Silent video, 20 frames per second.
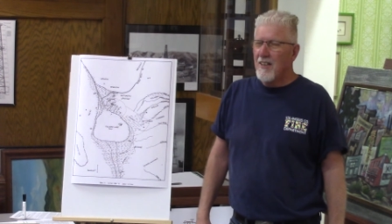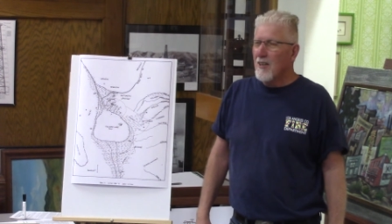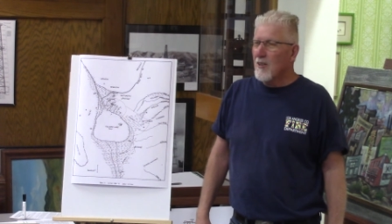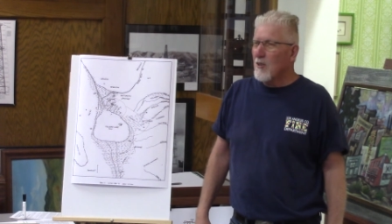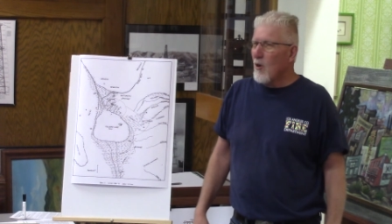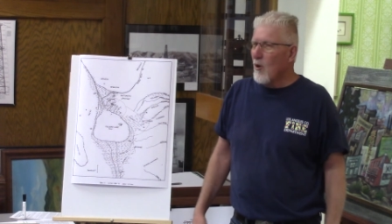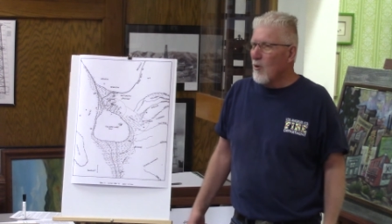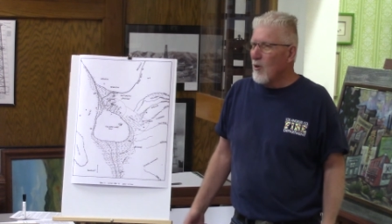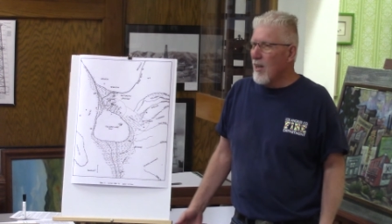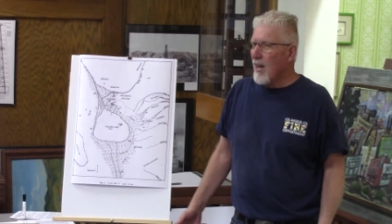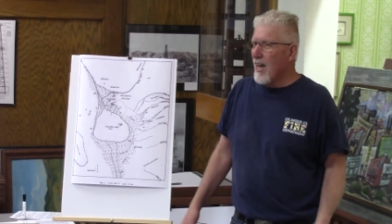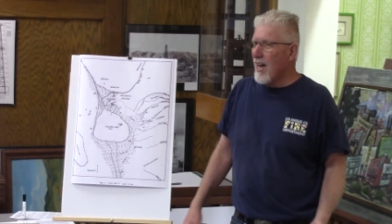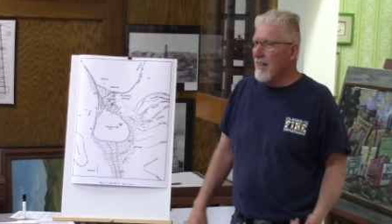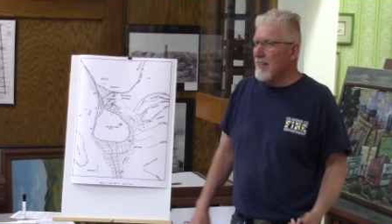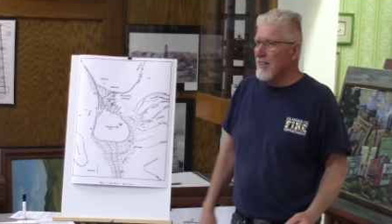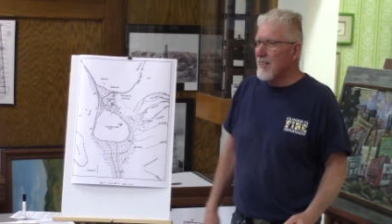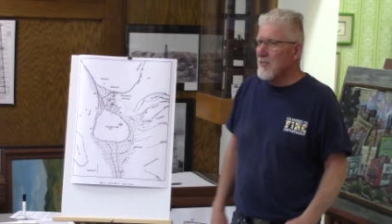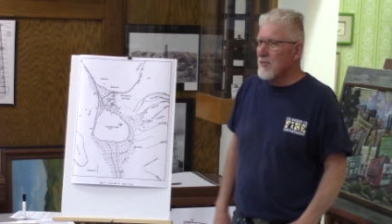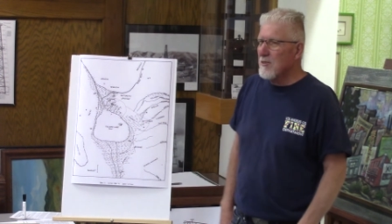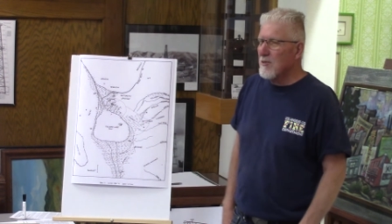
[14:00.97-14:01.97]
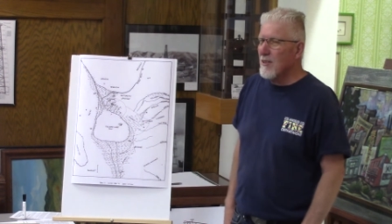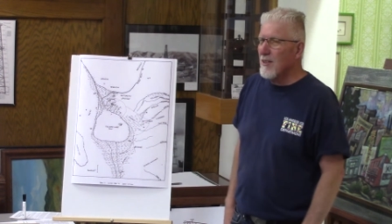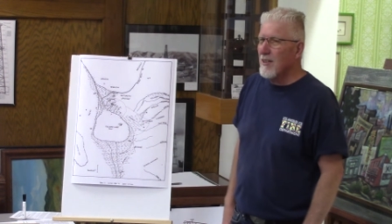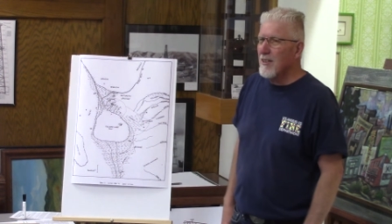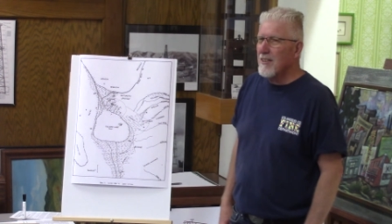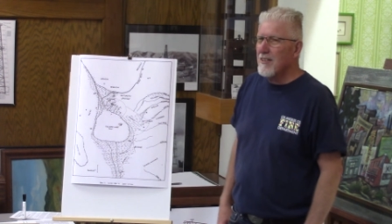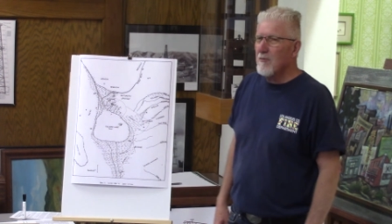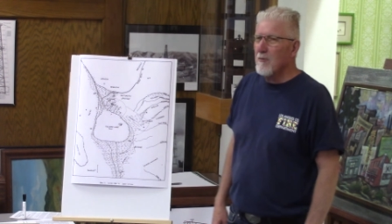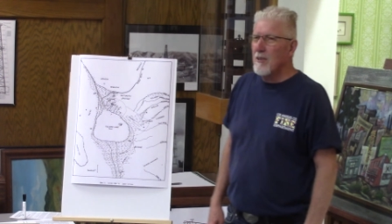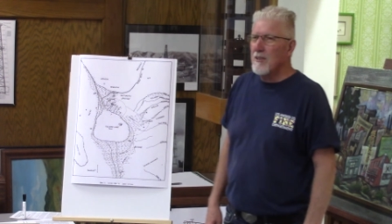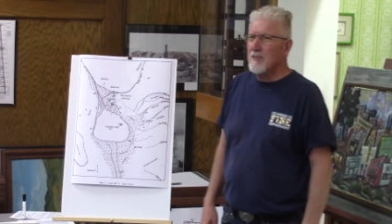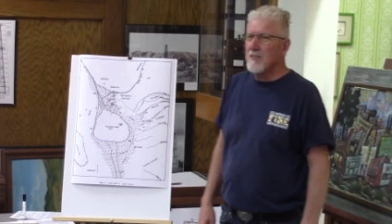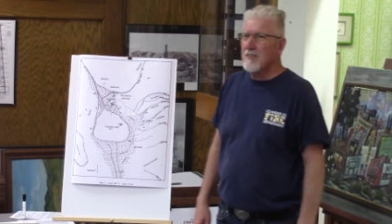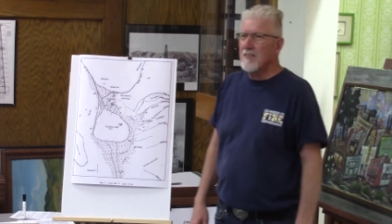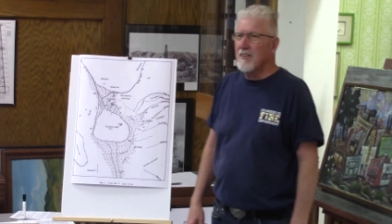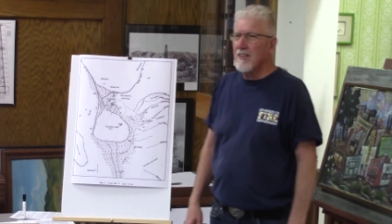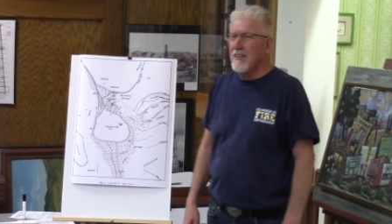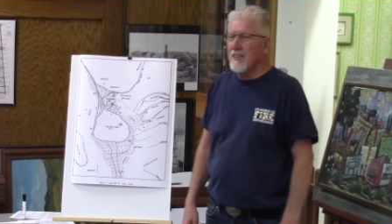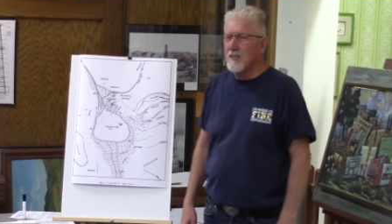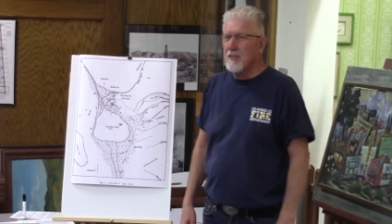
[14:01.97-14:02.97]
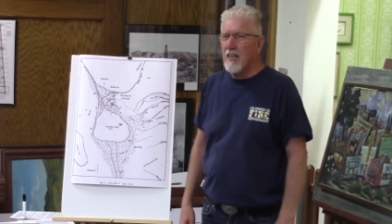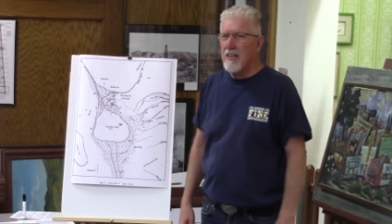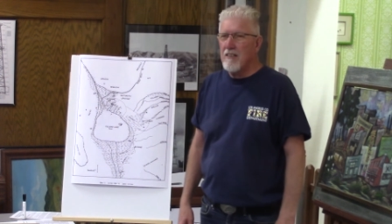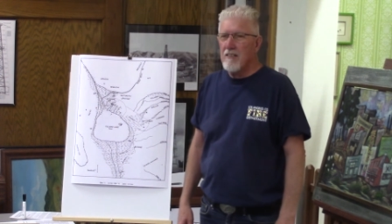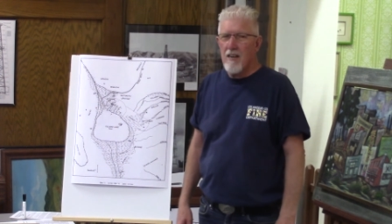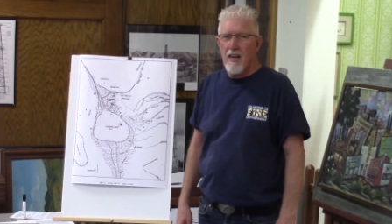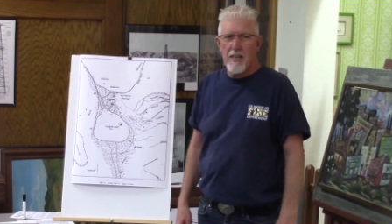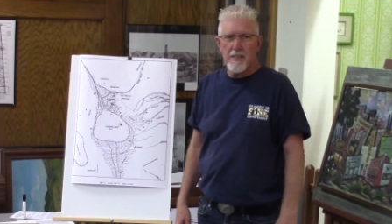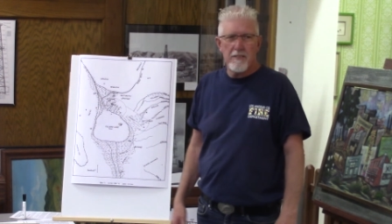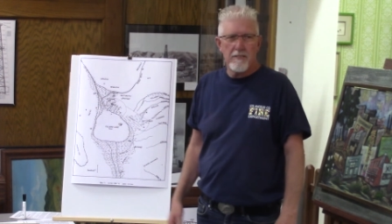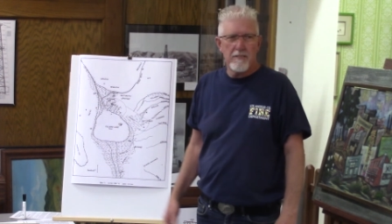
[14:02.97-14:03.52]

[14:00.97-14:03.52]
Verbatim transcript: Golan is what is Huron.